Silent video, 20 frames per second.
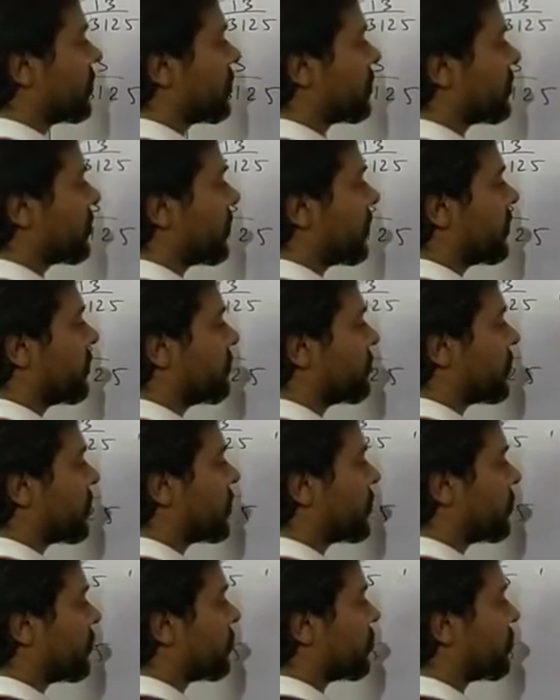
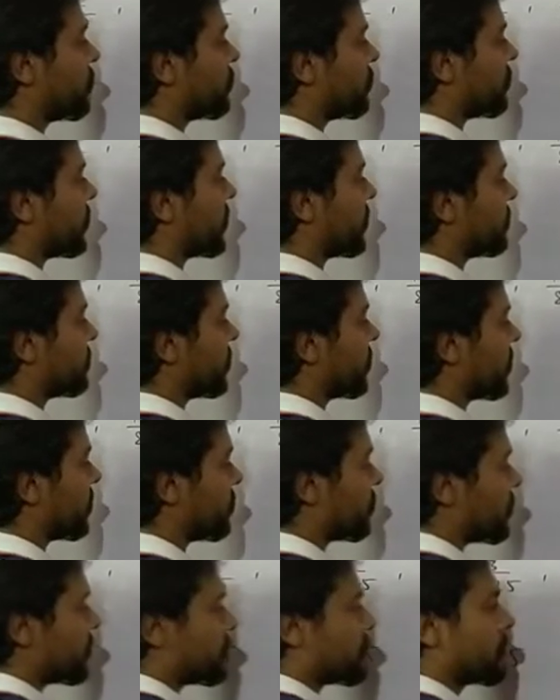3125
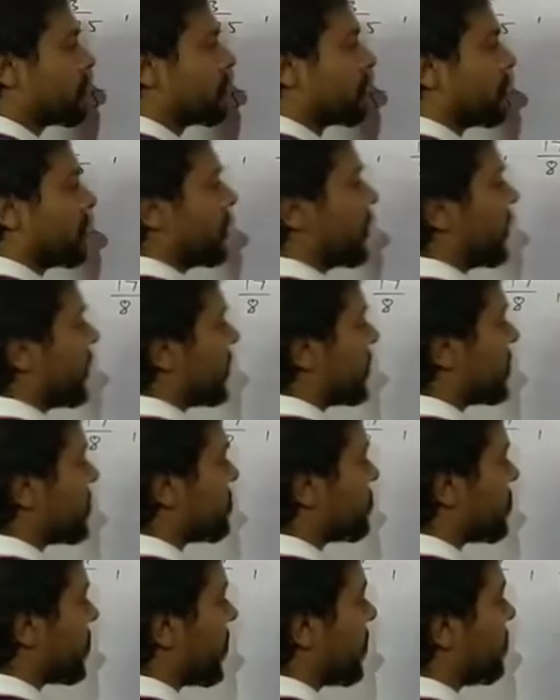equals to, it is
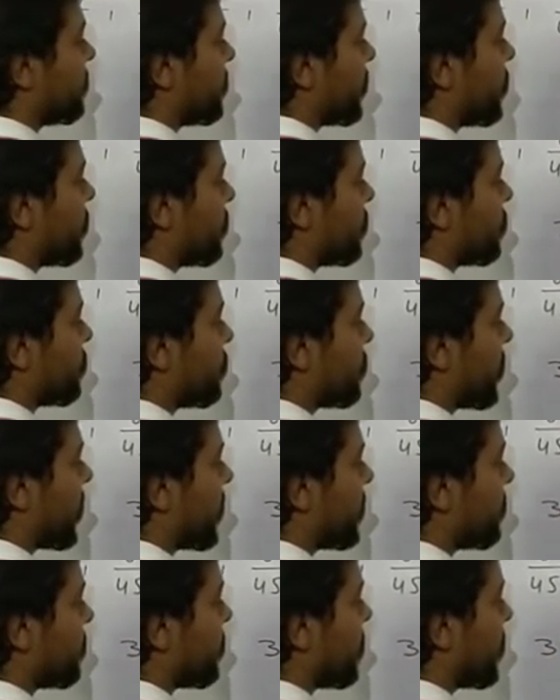5 into
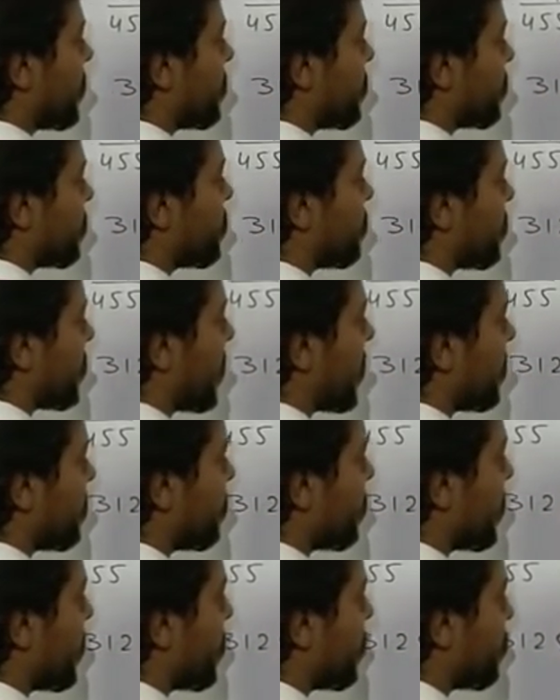5 into 5
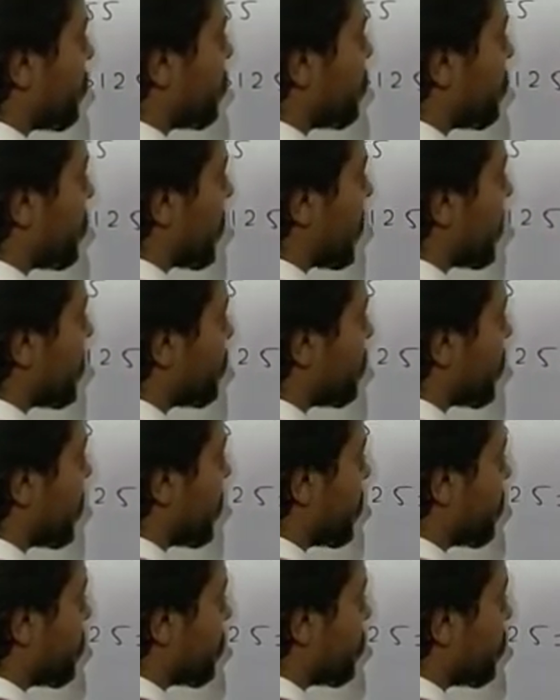into 5
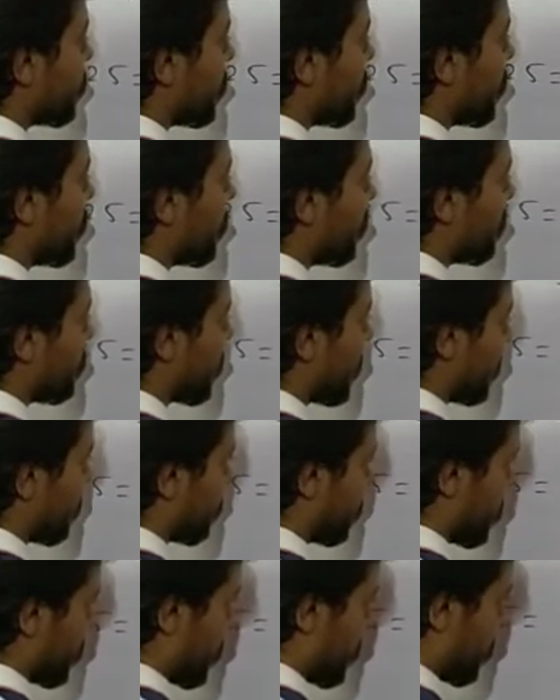into 5.
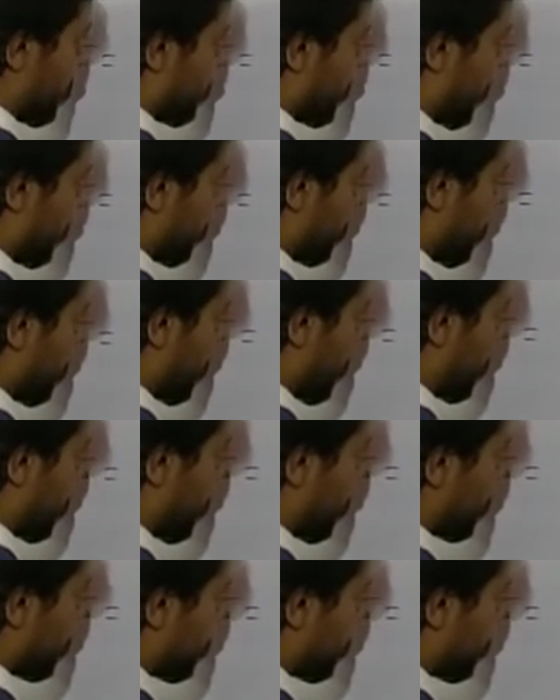5 to the power